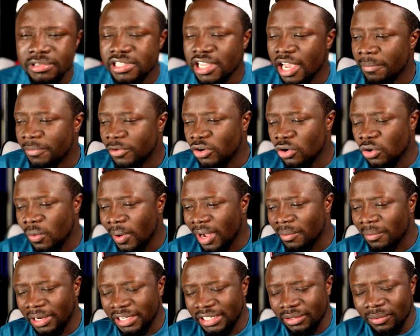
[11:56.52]
Mr. Drew,
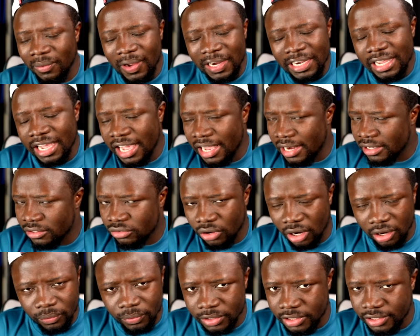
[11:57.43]
what the hell is
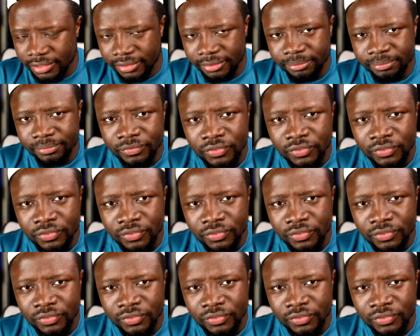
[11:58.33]
wrong with you?